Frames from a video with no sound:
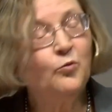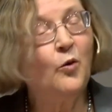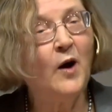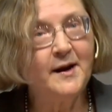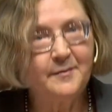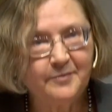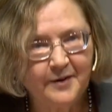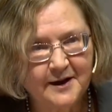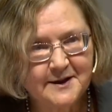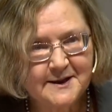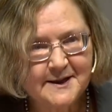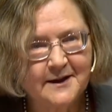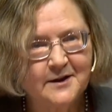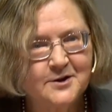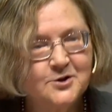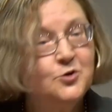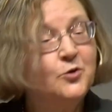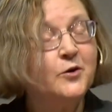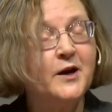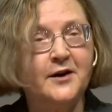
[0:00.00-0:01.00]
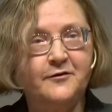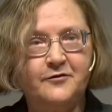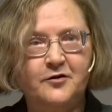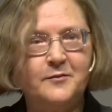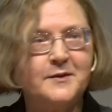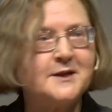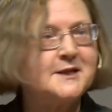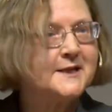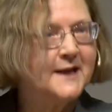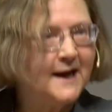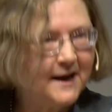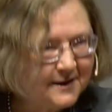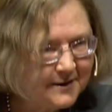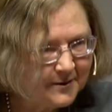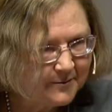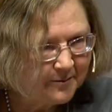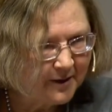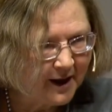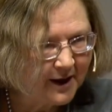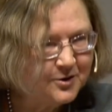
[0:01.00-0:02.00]
white blood cells you get from a
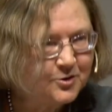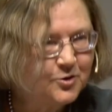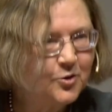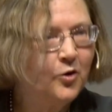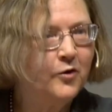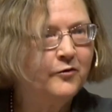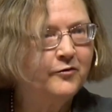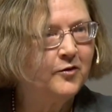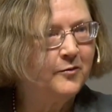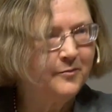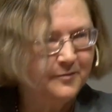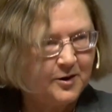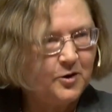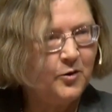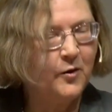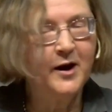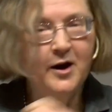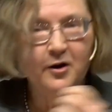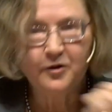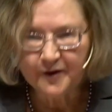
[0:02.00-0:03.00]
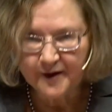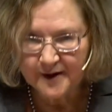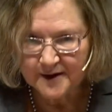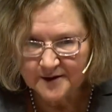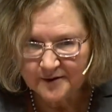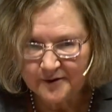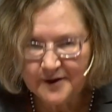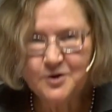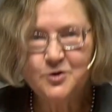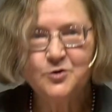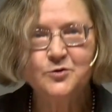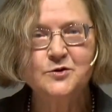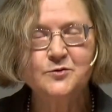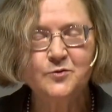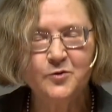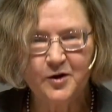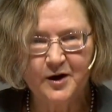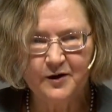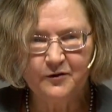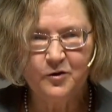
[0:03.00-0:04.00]
standard blood draw from healthy individuals
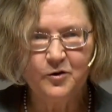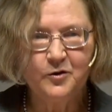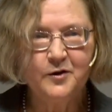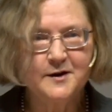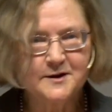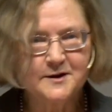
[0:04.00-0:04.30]
will give you